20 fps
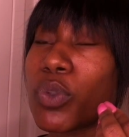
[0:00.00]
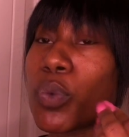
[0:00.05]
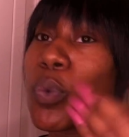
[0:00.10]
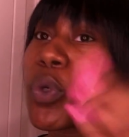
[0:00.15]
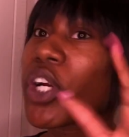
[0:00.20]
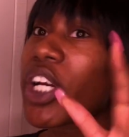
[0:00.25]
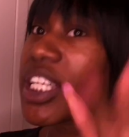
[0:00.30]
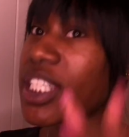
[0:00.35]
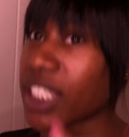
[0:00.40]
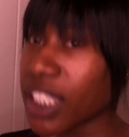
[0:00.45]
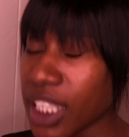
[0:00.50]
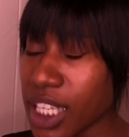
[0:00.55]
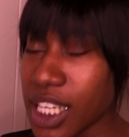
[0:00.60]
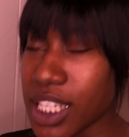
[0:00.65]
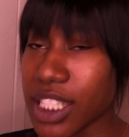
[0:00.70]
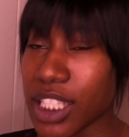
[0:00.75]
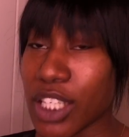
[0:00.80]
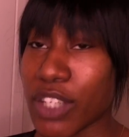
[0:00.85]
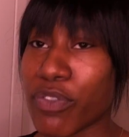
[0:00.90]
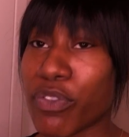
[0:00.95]
where it's
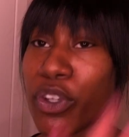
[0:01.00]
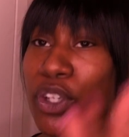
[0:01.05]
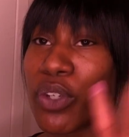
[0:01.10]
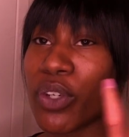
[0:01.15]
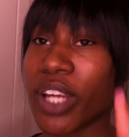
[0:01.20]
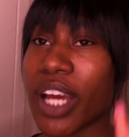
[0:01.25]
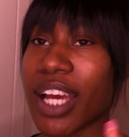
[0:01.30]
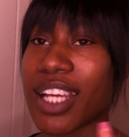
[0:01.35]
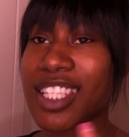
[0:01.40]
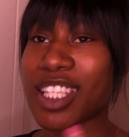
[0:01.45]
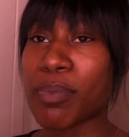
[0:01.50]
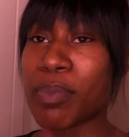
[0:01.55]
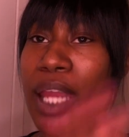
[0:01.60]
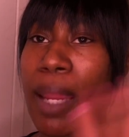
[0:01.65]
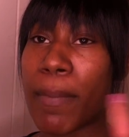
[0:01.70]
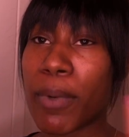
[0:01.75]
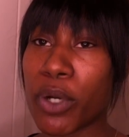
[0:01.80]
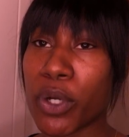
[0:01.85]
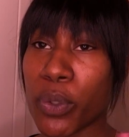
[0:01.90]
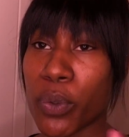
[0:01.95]
easy for you guys to be
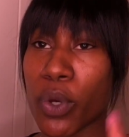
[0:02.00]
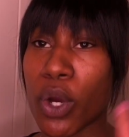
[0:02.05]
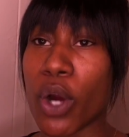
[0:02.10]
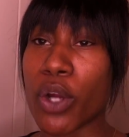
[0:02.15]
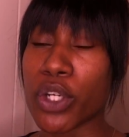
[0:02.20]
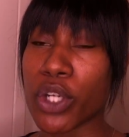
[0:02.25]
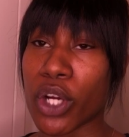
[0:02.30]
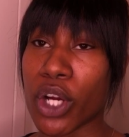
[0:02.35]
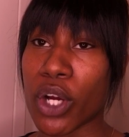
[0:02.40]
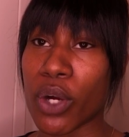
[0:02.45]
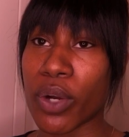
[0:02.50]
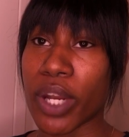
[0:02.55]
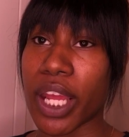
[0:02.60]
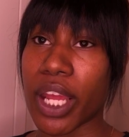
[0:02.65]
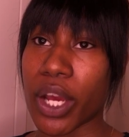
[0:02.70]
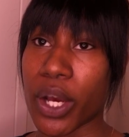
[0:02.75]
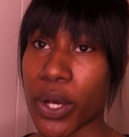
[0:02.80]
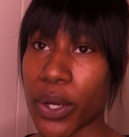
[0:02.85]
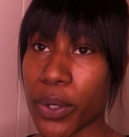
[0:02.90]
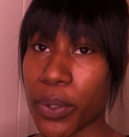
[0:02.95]
able to do on your own
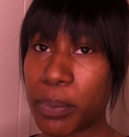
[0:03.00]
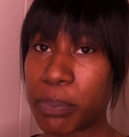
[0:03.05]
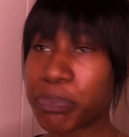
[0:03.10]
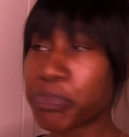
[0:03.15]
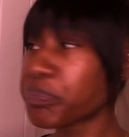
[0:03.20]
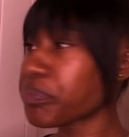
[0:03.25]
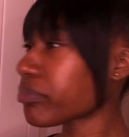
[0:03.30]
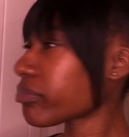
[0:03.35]
at home.